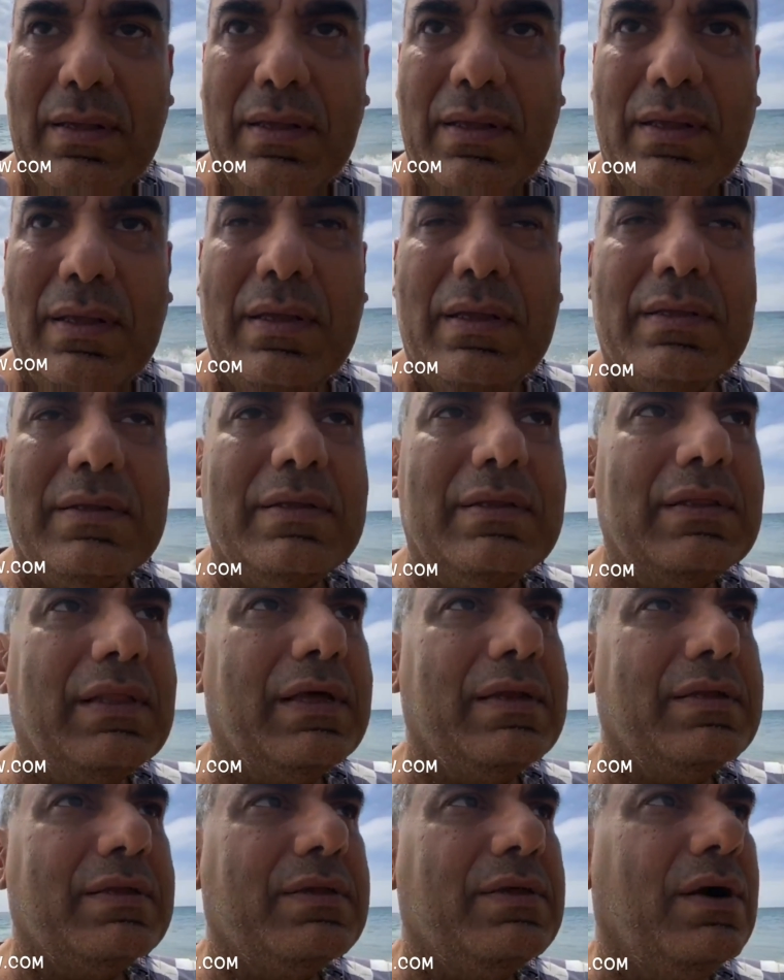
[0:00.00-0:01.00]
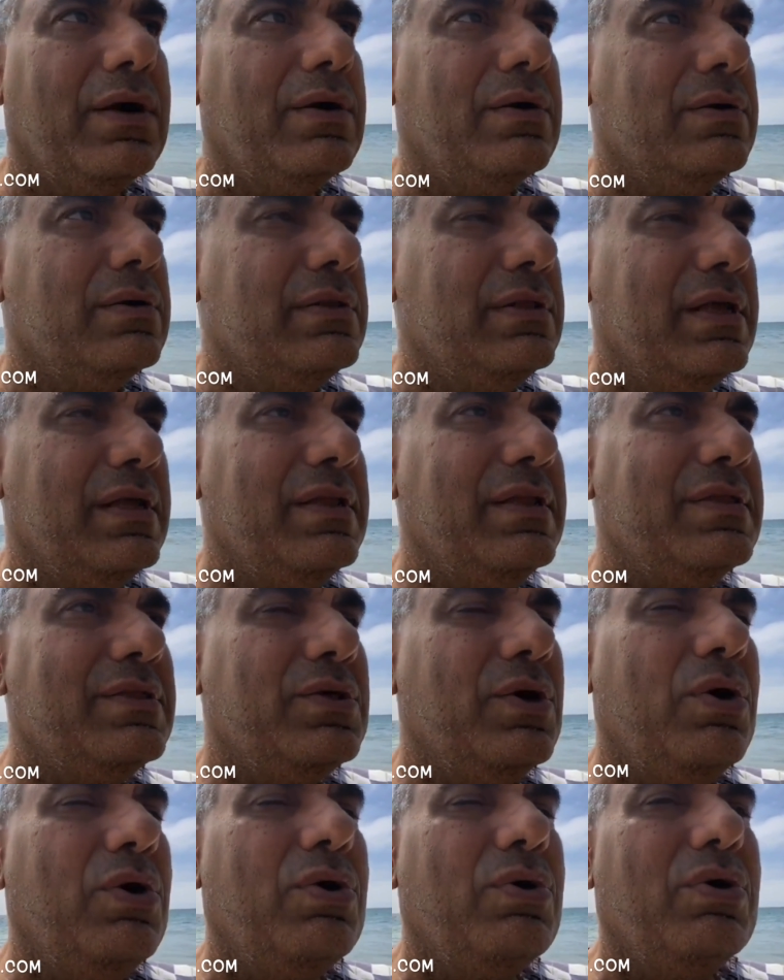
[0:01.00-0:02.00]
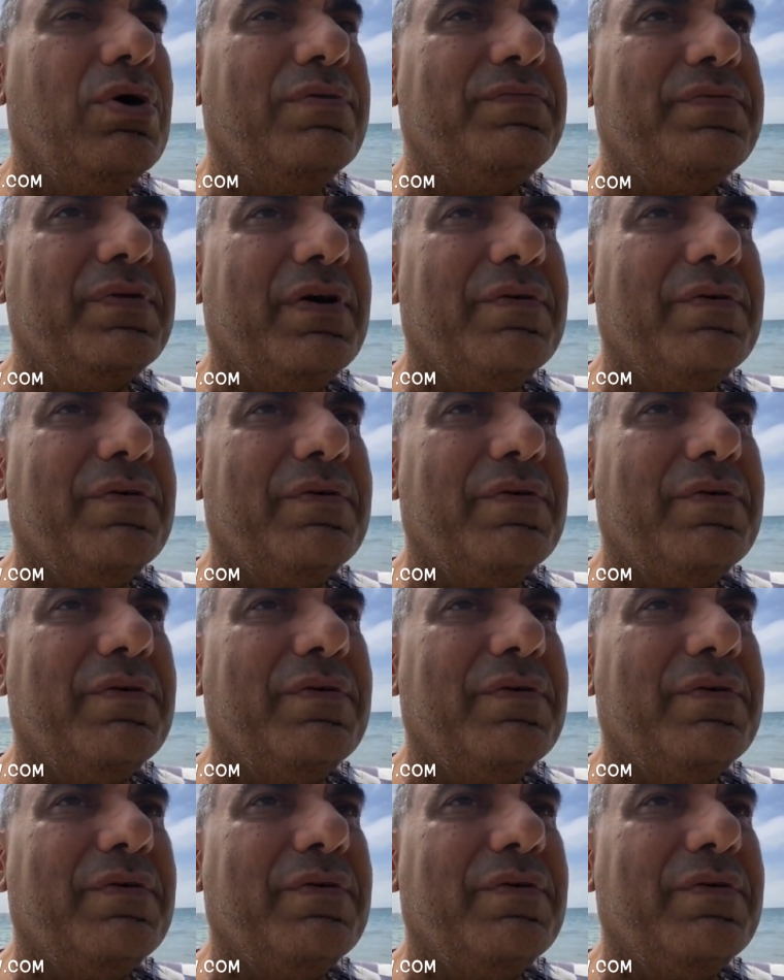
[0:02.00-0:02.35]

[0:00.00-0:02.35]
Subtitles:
And let it go. Let it go.